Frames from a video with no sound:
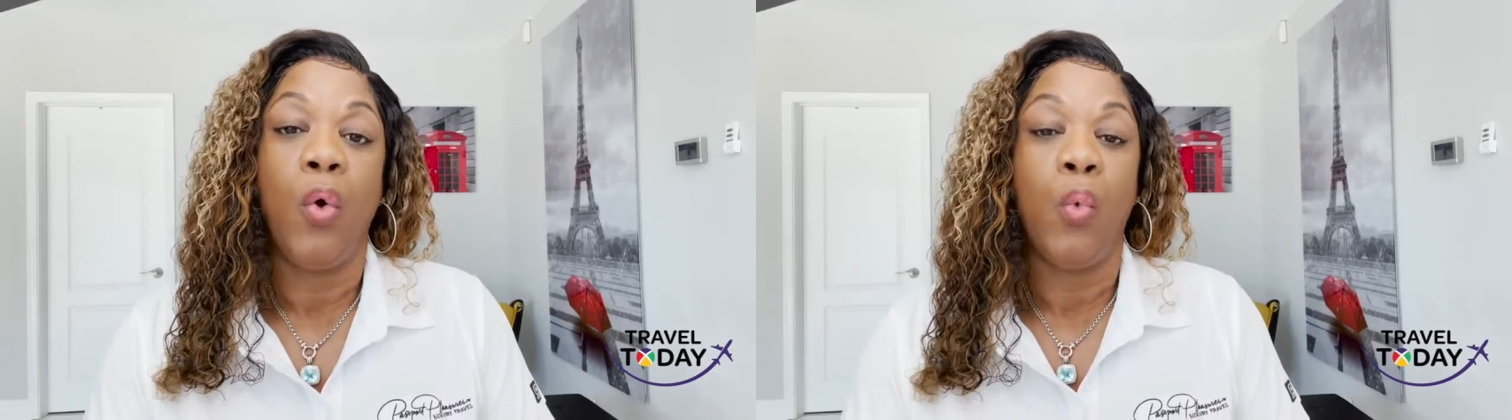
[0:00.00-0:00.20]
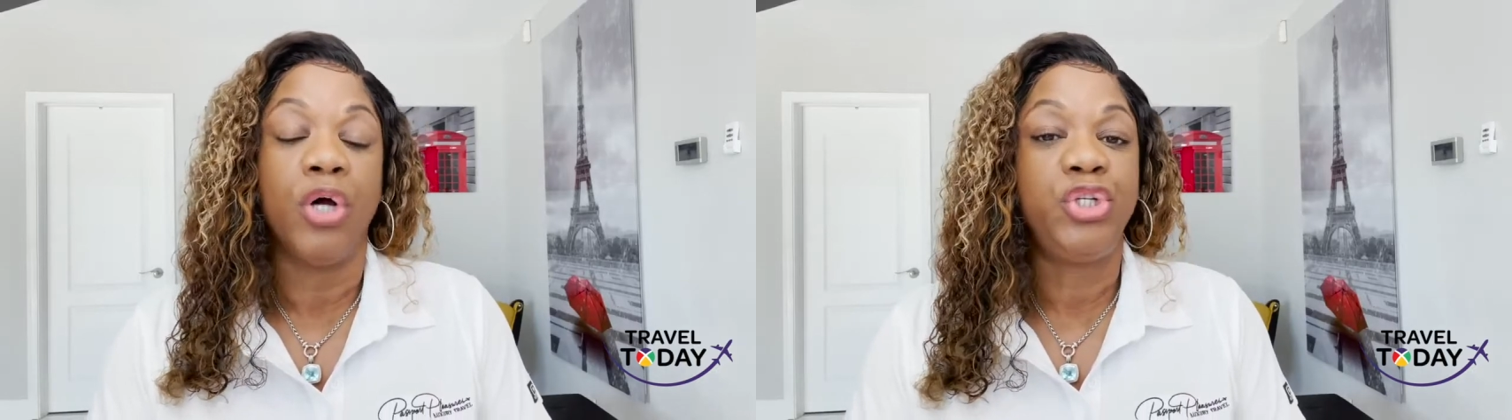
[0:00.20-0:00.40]

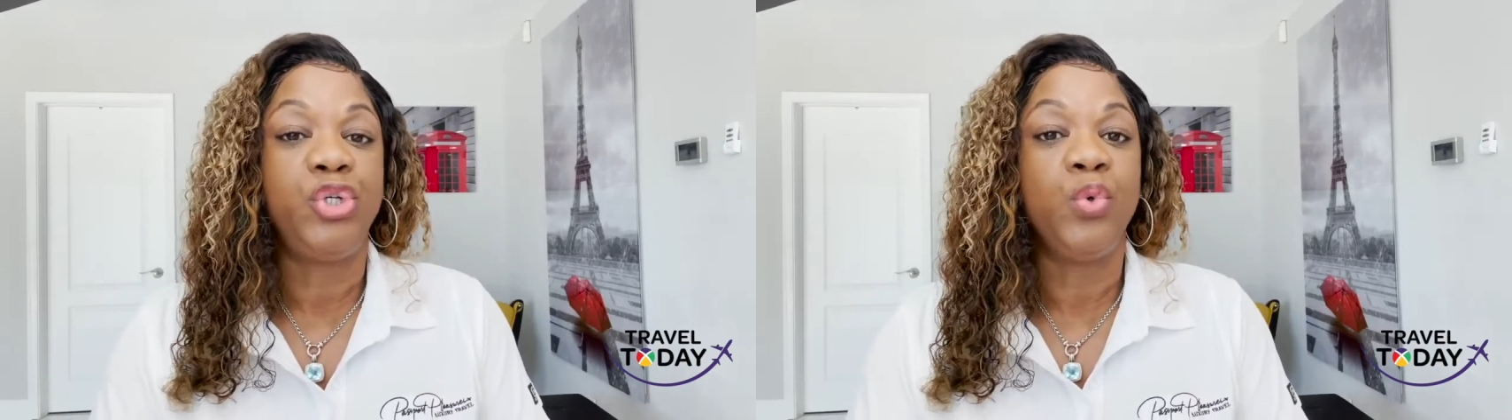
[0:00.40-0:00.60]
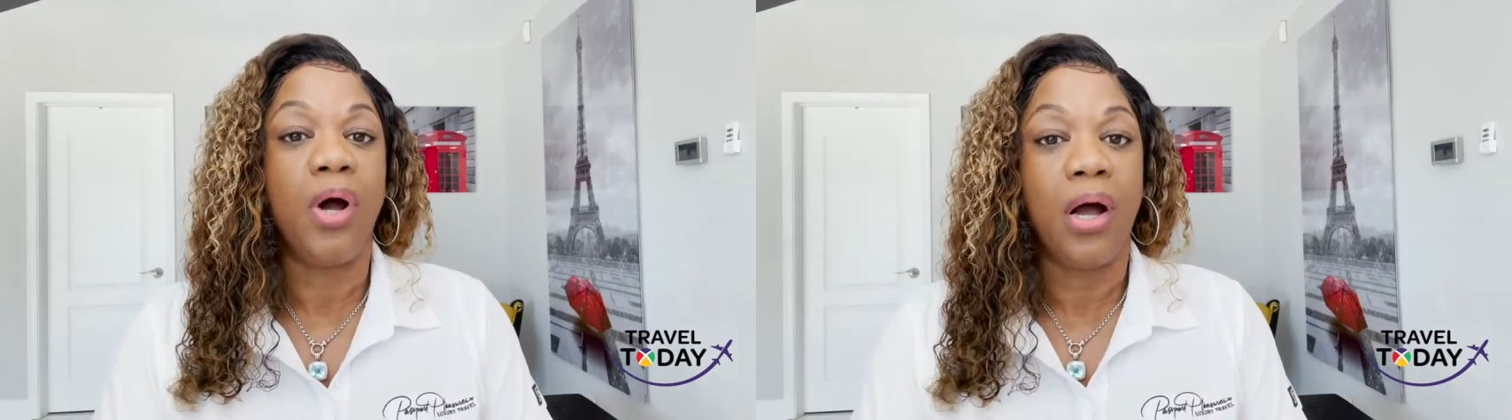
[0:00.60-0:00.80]
Once
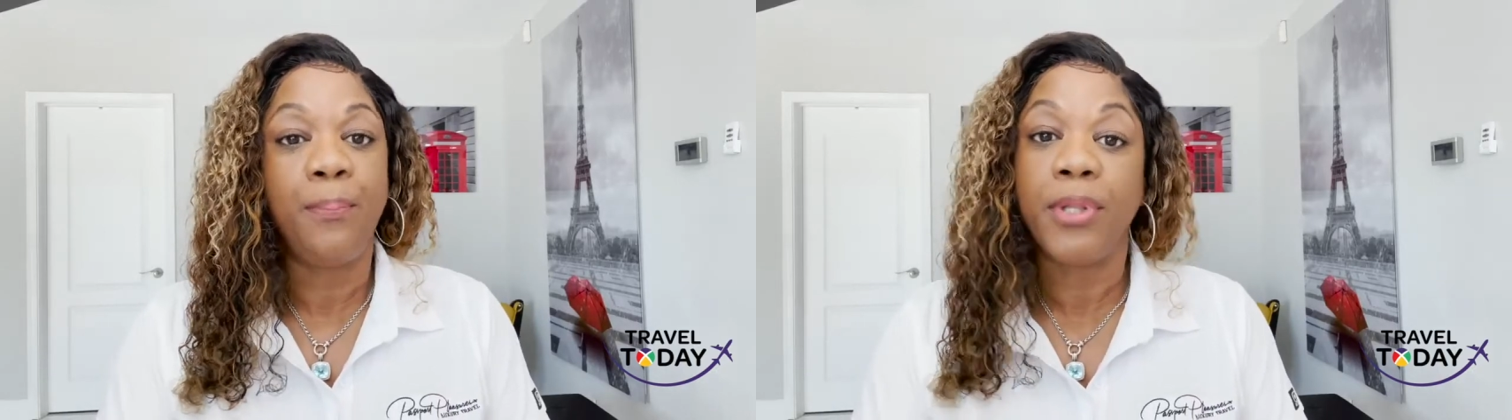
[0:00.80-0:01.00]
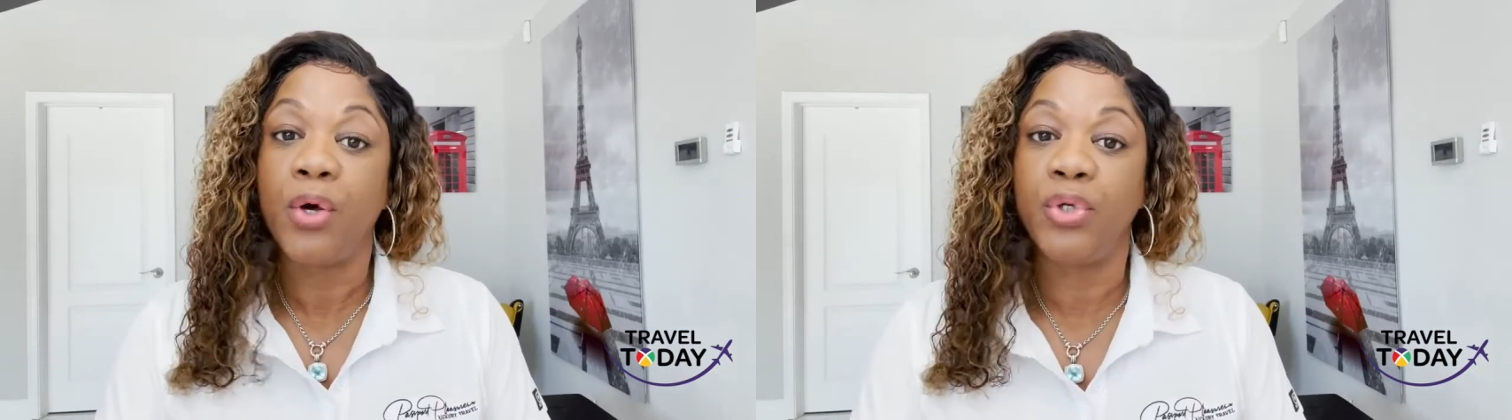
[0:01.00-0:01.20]
you
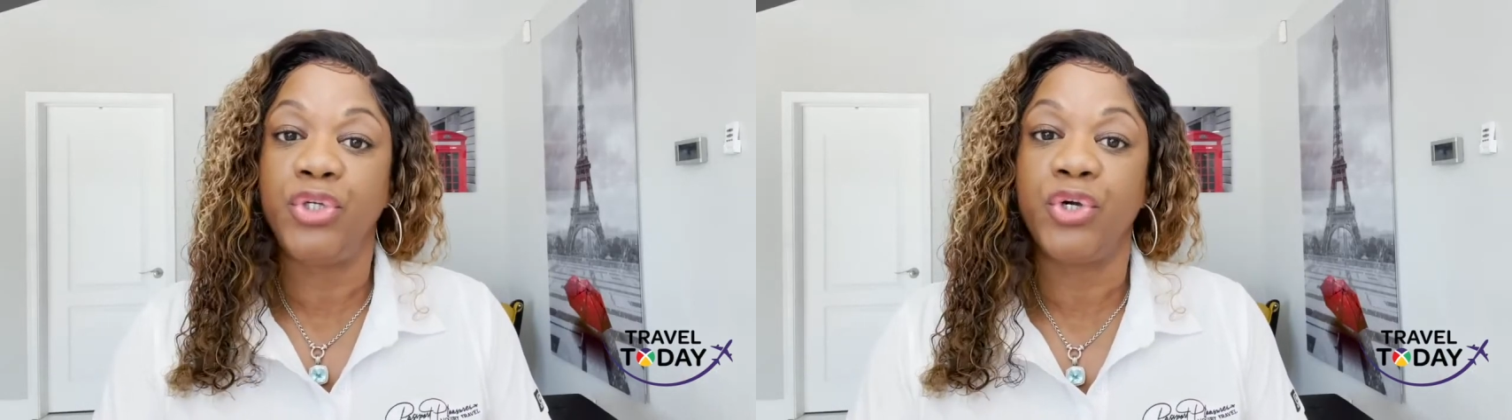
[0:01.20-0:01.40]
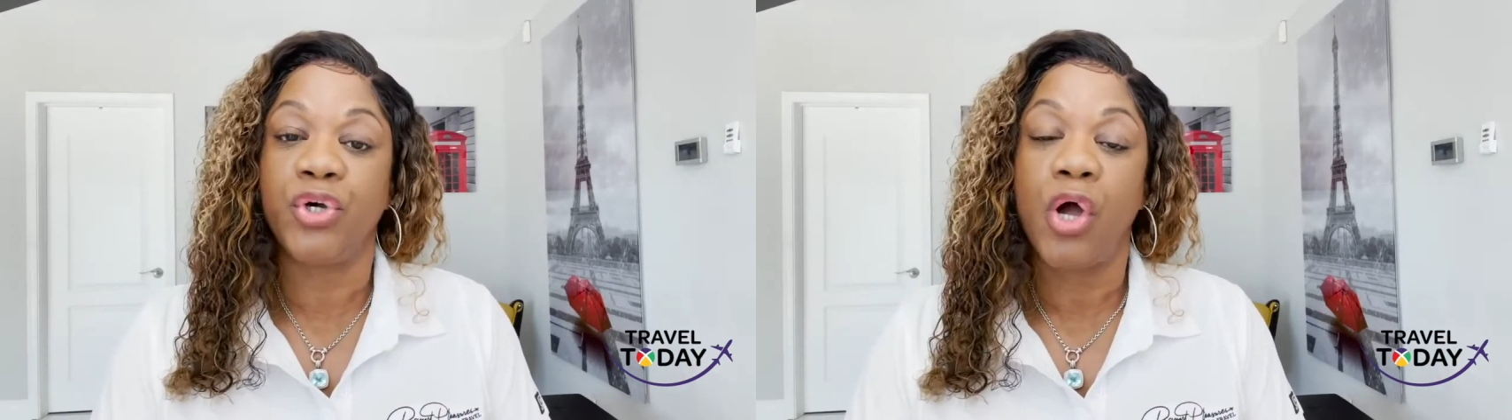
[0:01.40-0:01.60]
upload
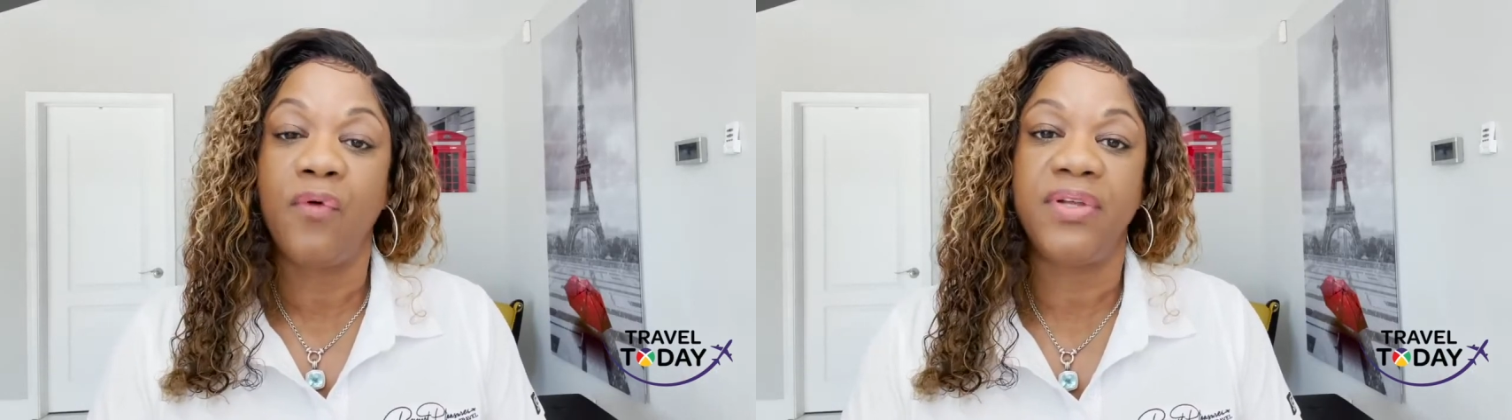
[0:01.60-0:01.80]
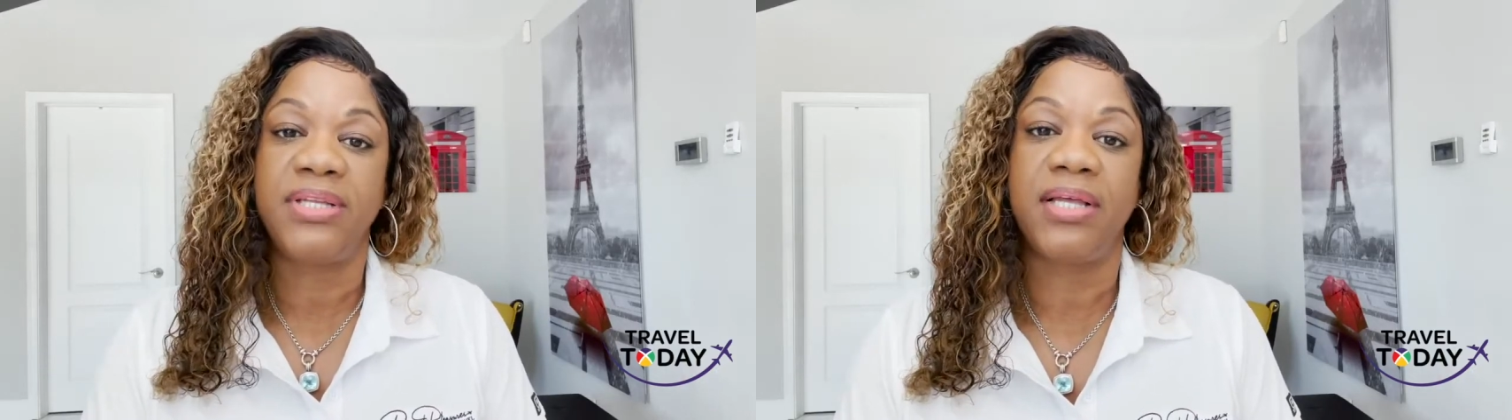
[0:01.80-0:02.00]
your
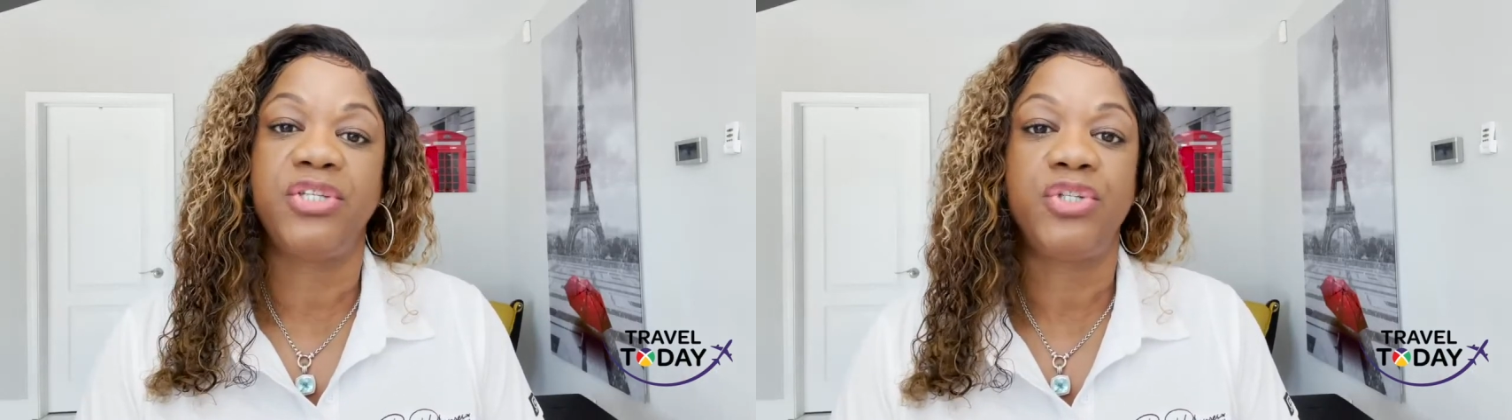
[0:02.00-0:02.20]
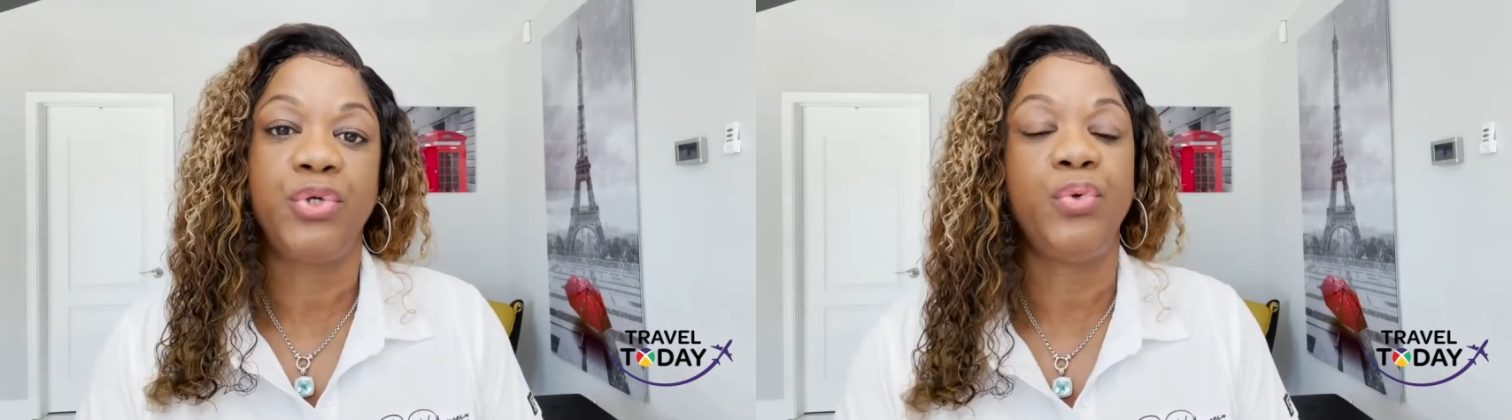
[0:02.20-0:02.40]
COVID
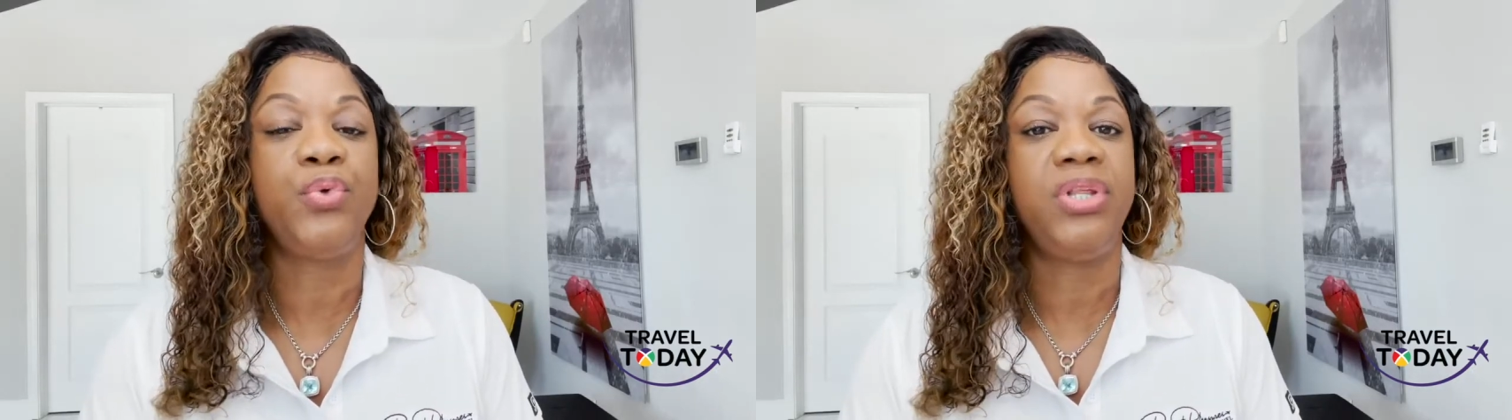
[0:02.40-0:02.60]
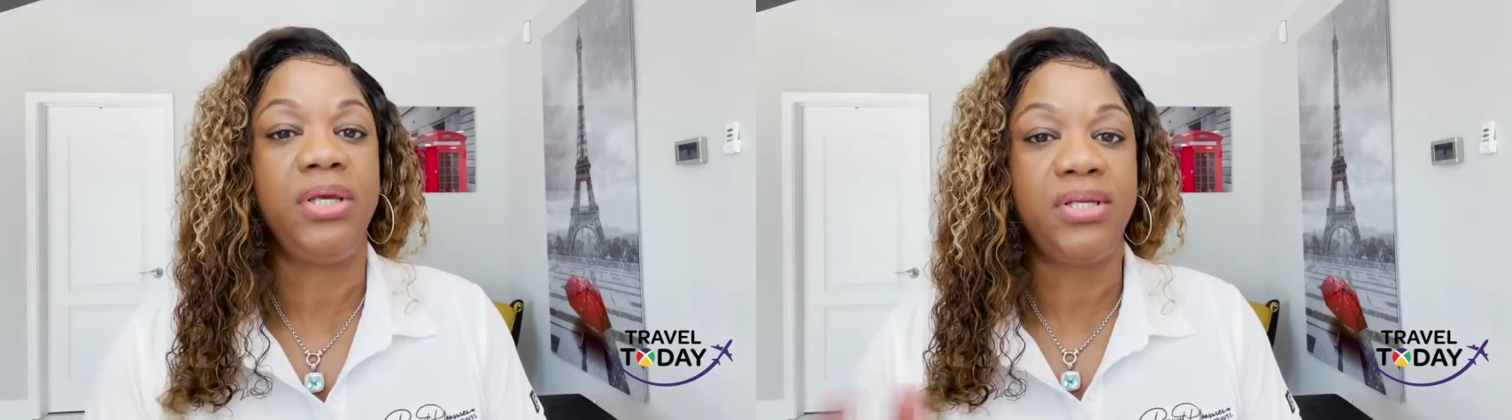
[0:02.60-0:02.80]
test to
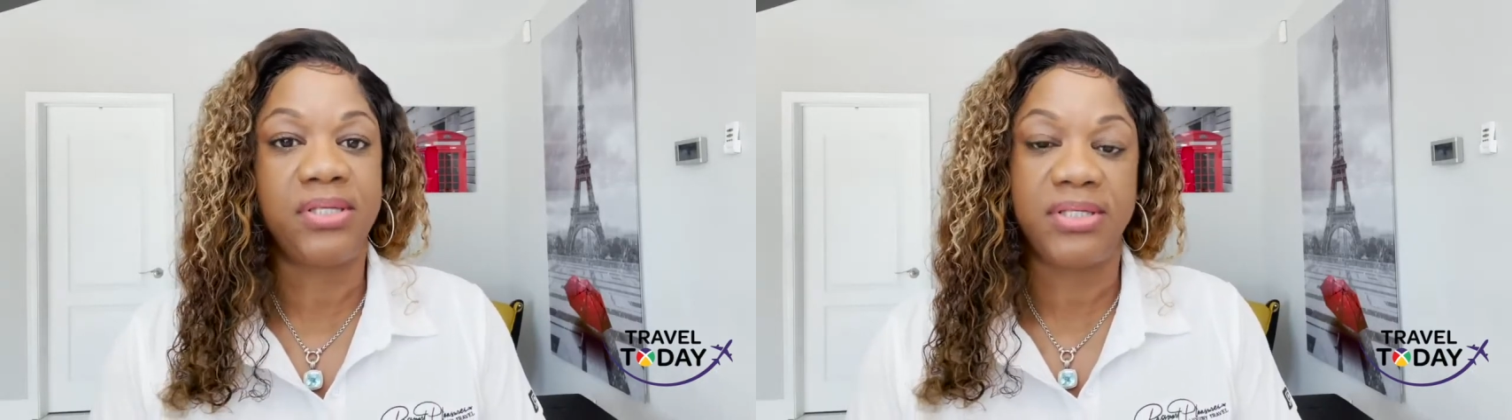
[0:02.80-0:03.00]
the